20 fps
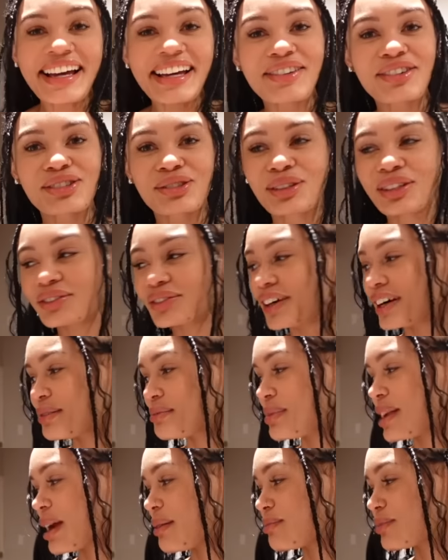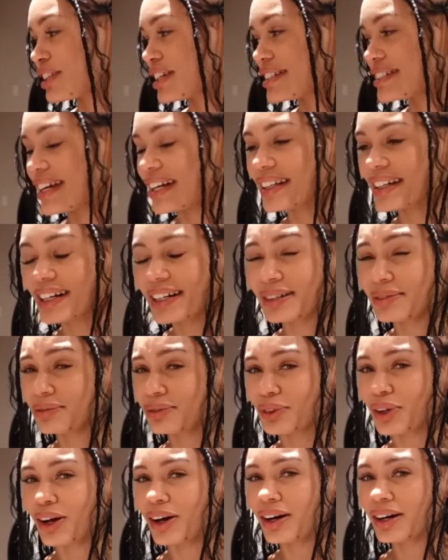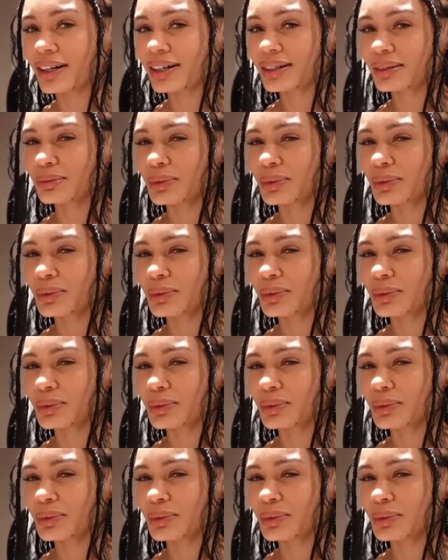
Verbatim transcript: it was really fun but I'm really sad that I didn't vlog